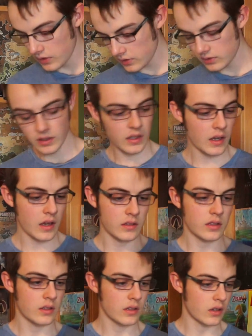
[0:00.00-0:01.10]
this I
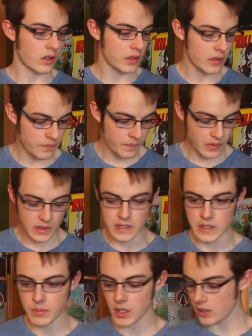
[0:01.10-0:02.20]
got on
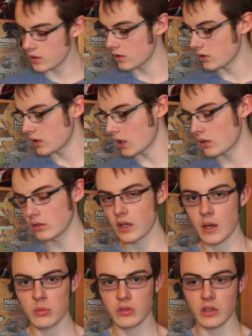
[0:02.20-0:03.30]
eBay, not on
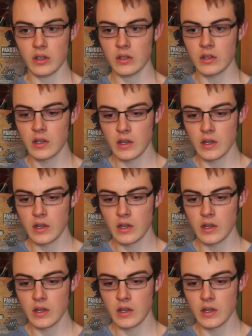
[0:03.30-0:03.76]
Amazon.